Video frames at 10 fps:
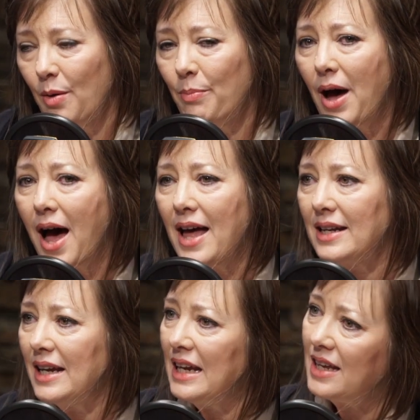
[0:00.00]
But
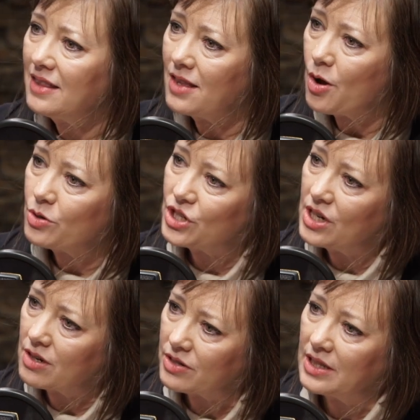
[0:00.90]
in those
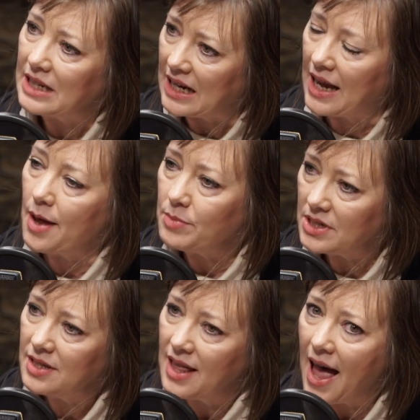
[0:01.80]
years leading up
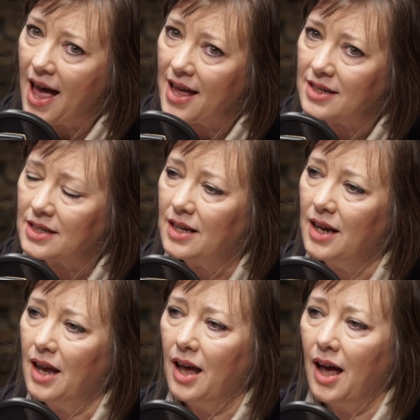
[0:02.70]
to that,
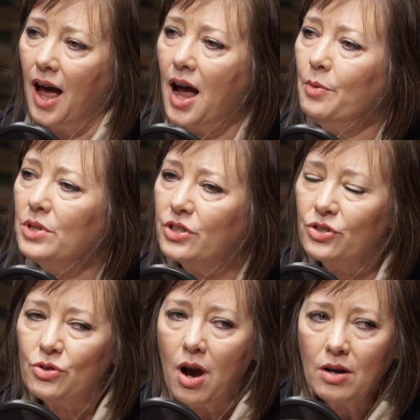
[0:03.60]
I would
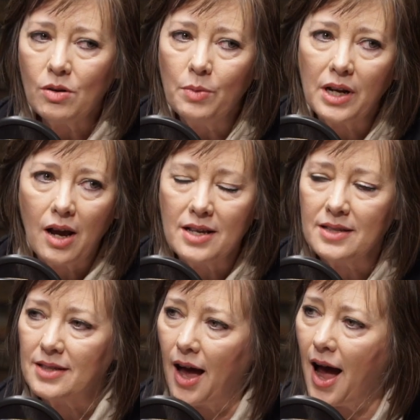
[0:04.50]
struggle
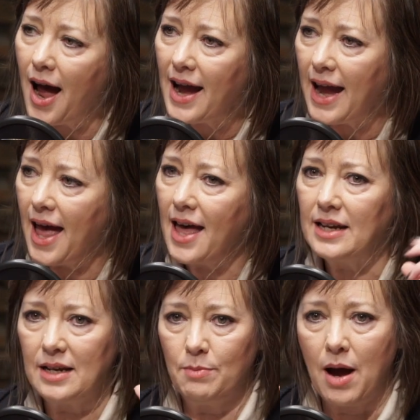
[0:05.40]
because I had
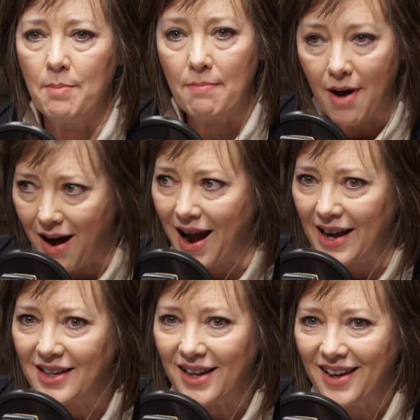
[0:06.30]
in my
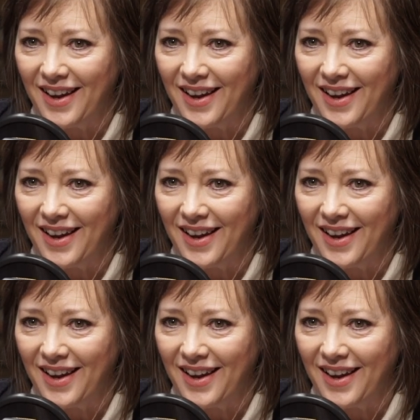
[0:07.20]
mind